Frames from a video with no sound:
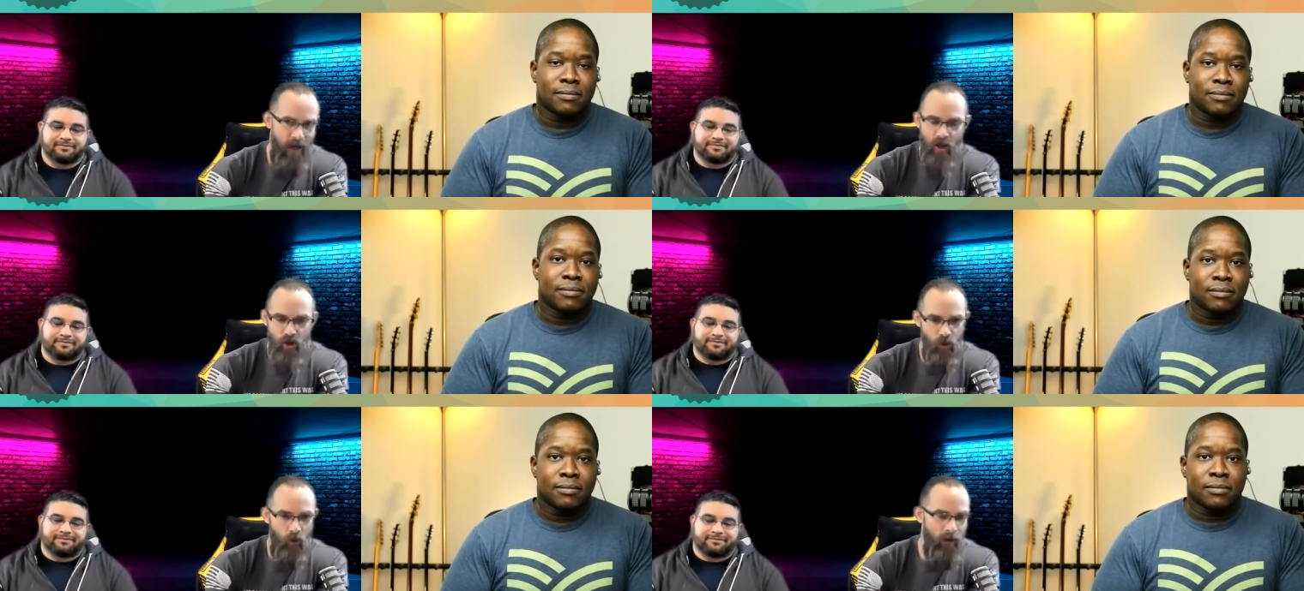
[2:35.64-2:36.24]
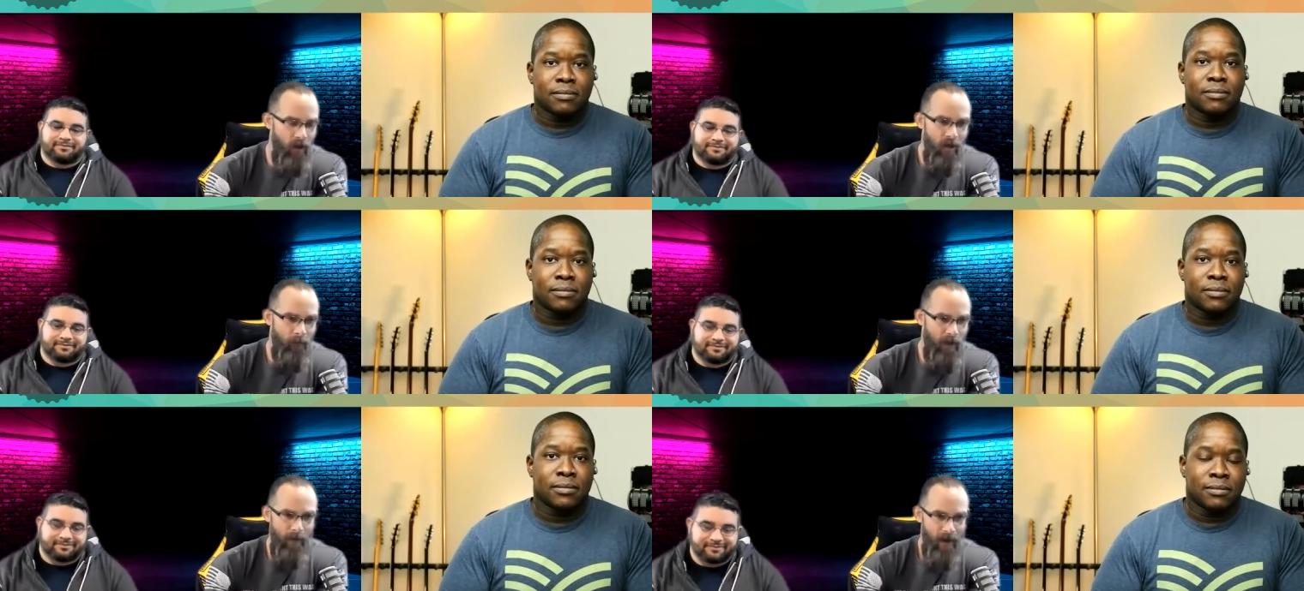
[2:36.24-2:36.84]
Speaker 1: Yeah, sure.
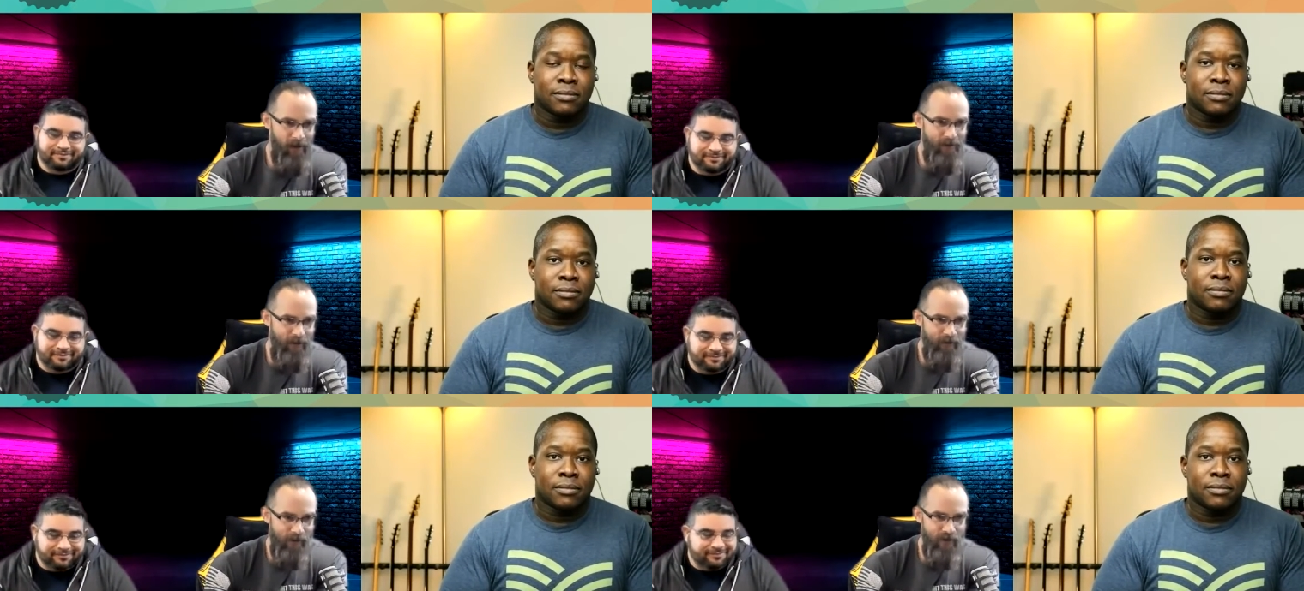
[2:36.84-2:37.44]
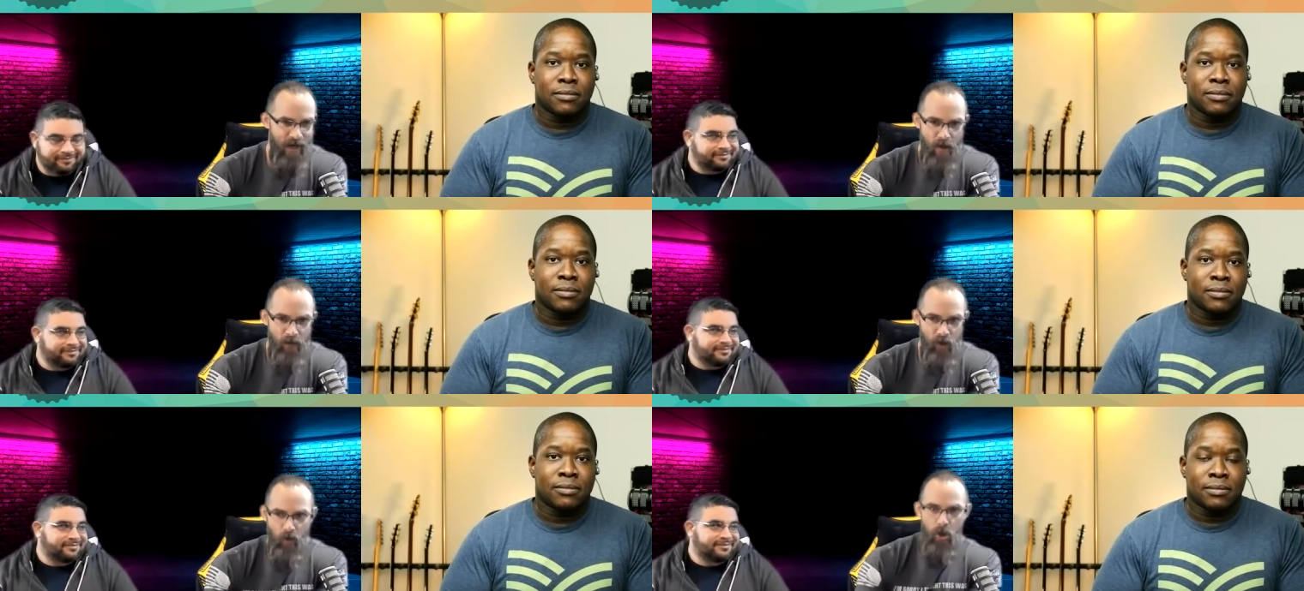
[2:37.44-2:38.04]
But I'm not going to sit here and say that
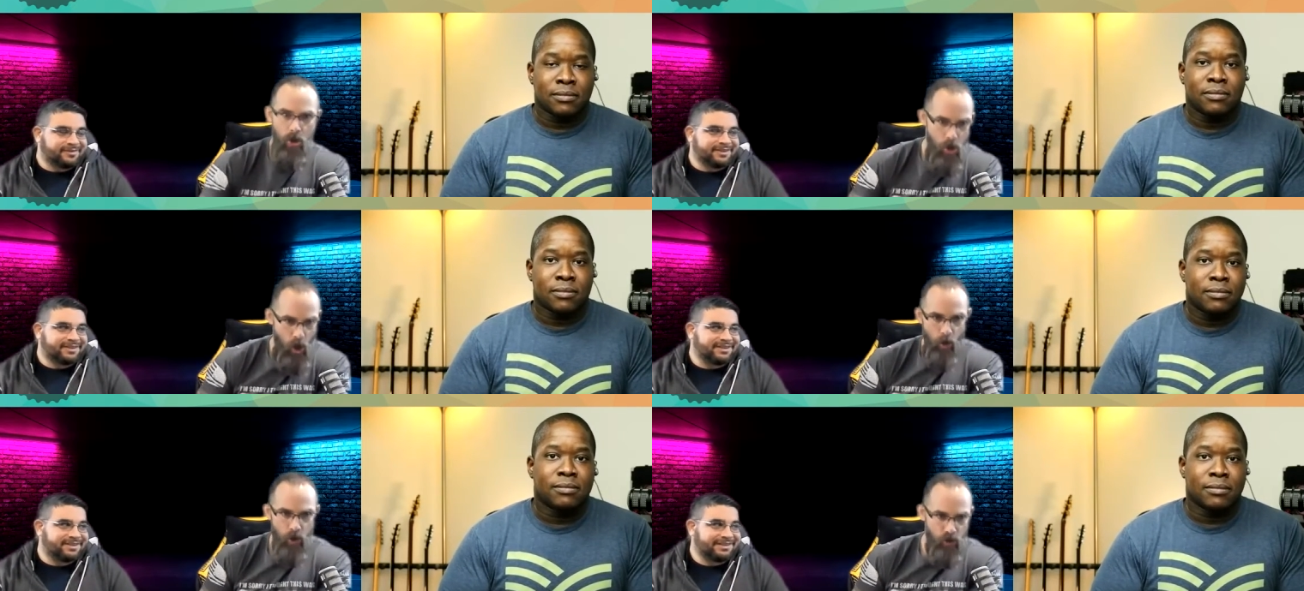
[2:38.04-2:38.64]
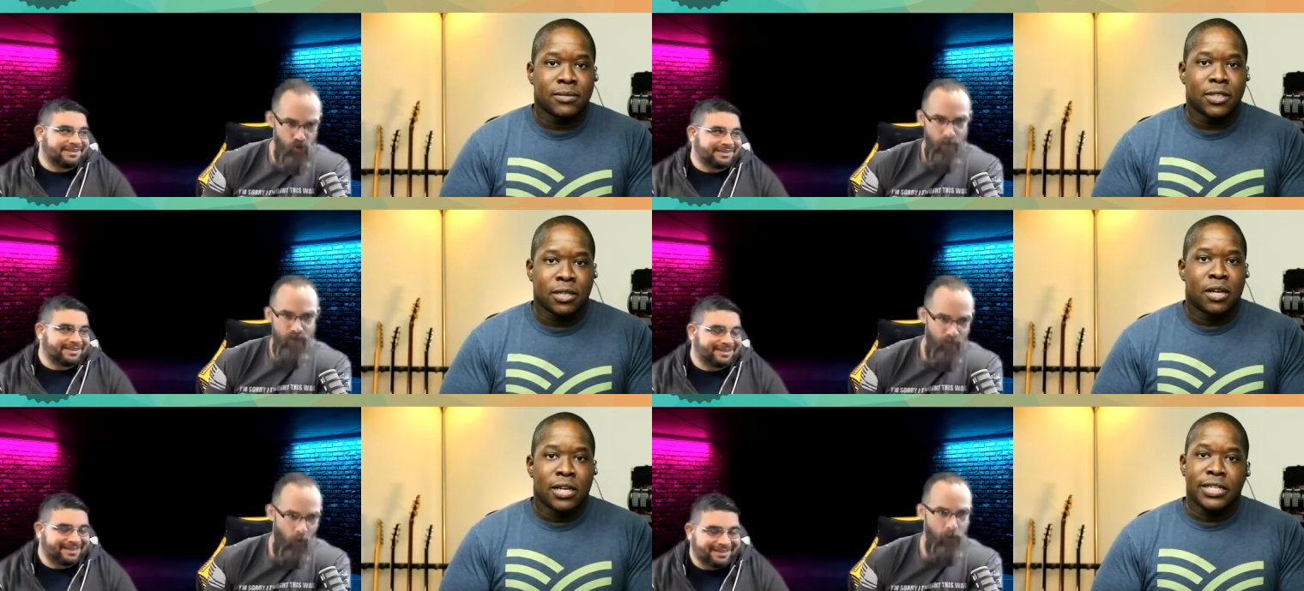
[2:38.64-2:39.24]
there were no Trump
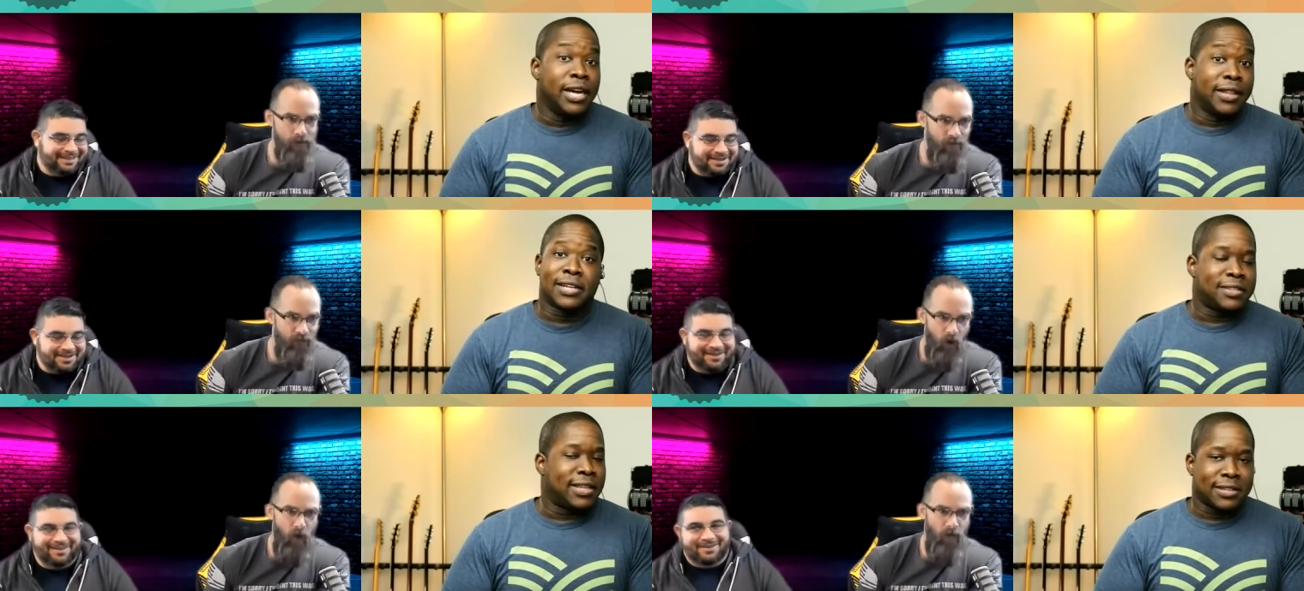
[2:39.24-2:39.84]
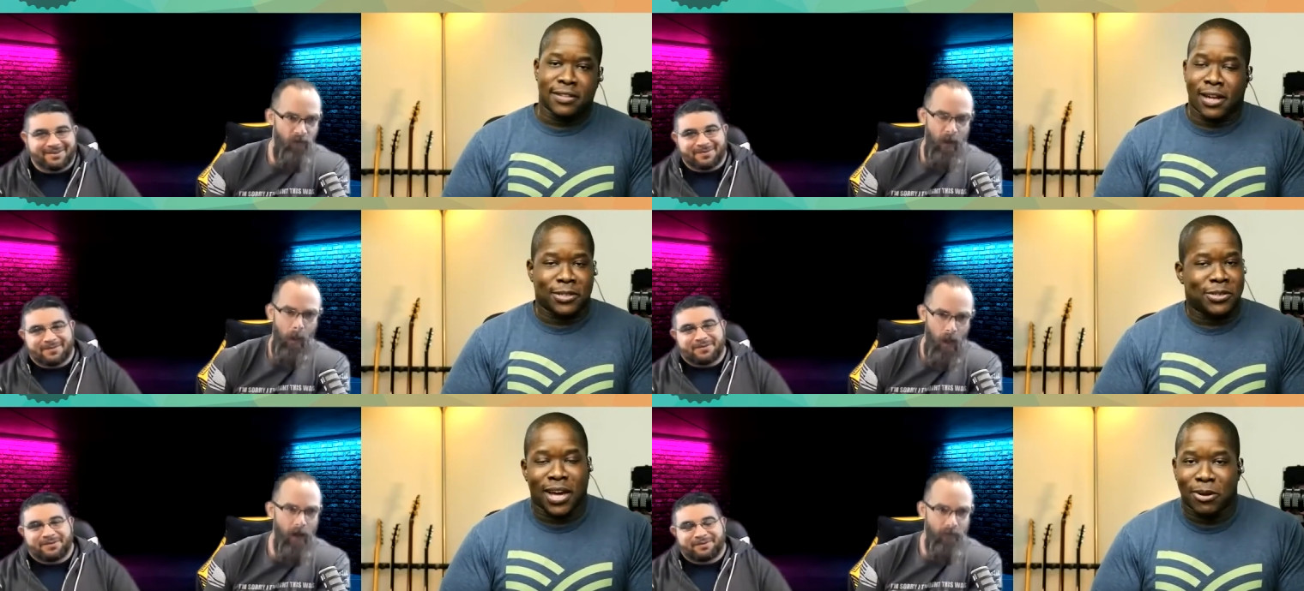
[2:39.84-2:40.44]
supporters yeah, that's, involved. That's not, a
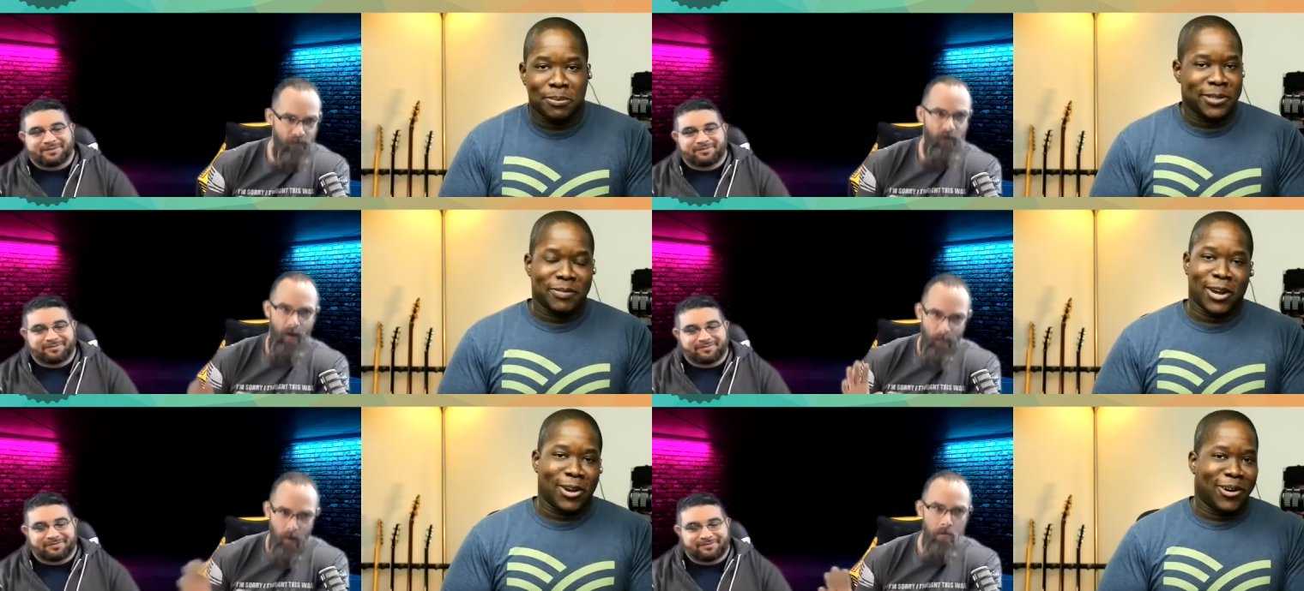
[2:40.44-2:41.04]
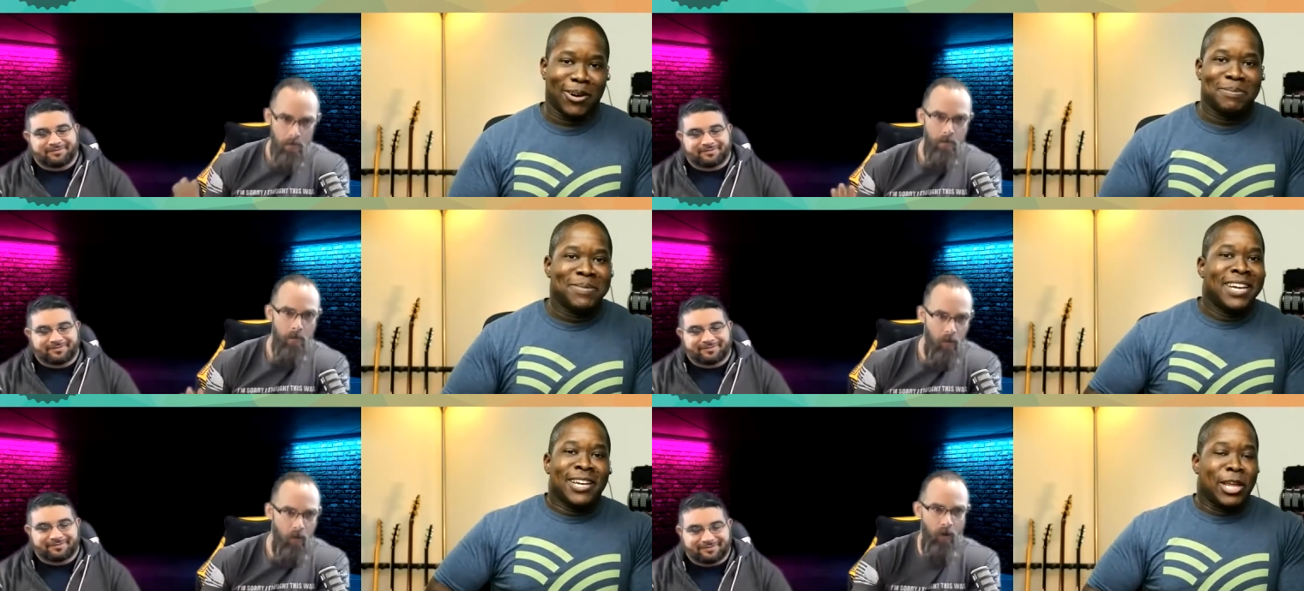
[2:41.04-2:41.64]
lot of them.
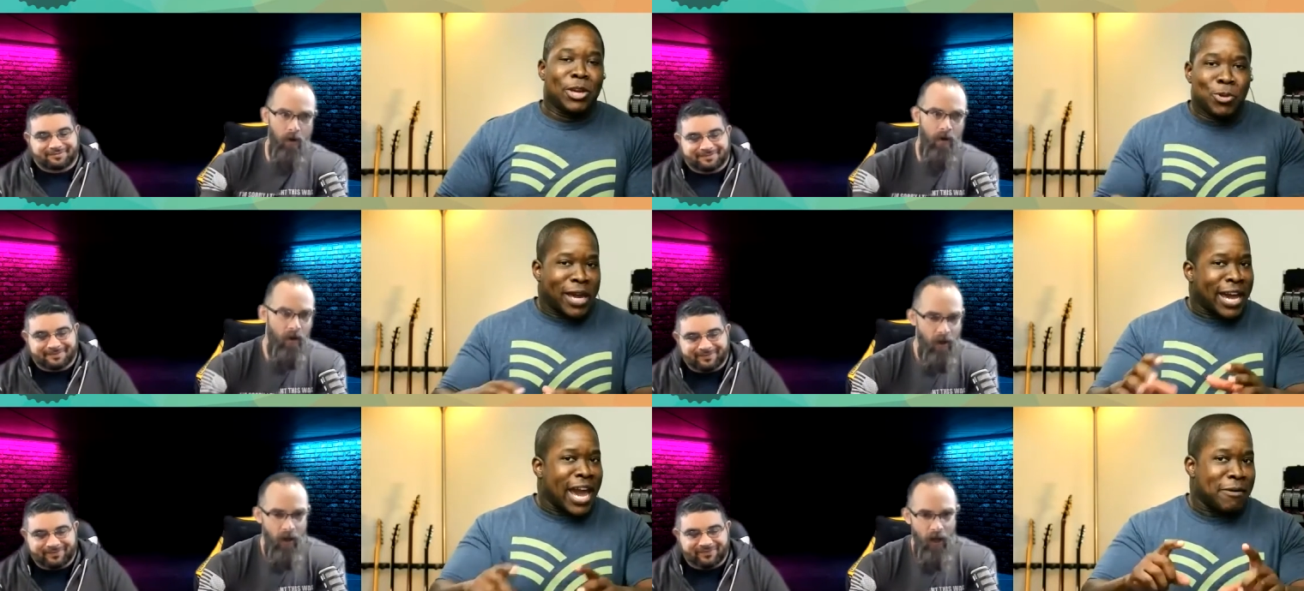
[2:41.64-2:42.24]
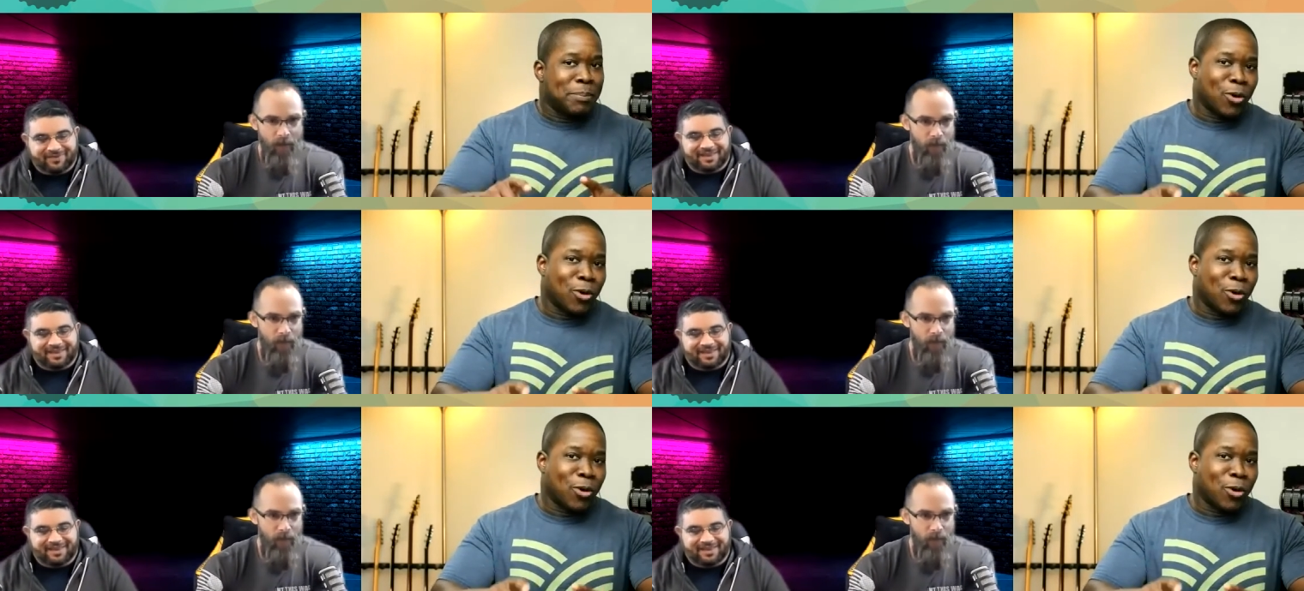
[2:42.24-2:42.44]
Speaker 2: Like you can't have it
Speaker 1: both